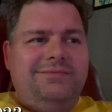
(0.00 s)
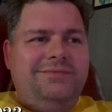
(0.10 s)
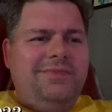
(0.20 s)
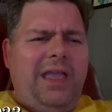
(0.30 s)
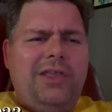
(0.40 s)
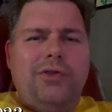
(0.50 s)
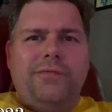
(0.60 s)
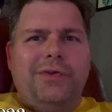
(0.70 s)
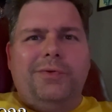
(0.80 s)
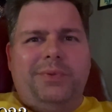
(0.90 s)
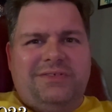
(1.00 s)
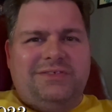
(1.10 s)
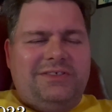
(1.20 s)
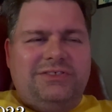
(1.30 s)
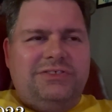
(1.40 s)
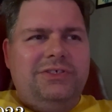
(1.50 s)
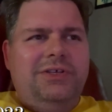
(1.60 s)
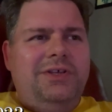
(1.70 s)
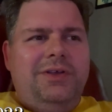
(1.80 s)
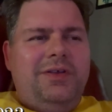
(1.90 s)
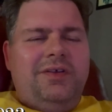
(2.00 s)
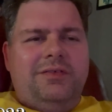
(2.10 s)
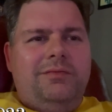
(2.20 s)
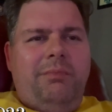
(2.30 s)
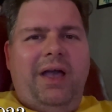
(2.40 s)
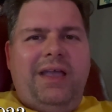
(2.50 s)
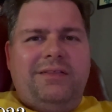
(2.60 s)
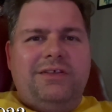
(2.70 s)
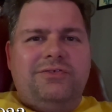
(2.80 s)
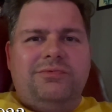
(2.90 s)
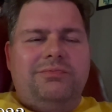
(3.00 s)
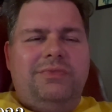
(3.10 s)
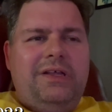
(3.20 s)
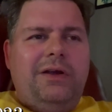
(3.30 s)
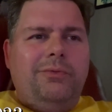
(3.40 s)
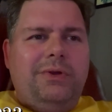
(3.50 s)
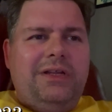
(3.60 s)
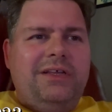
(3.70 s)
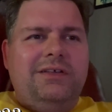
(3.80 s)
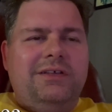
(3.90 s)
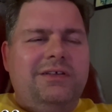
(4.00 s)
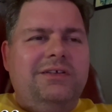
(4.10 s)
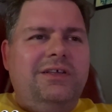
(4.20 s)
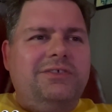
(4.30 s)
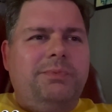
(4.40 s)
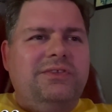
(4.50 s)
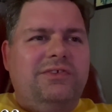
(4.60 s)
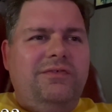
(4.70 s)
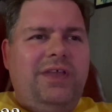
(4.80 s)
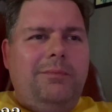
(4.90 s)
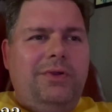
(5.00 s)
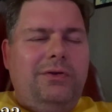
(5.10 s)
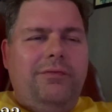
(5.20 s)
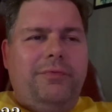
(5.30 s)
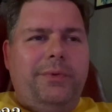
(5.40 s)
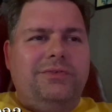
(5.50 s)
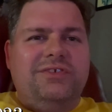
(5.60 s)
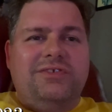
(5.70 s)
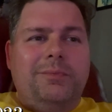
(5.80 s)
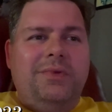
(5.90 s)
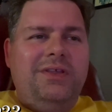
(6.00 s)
thank you for your business buying this, really expensive yet middle of the road system.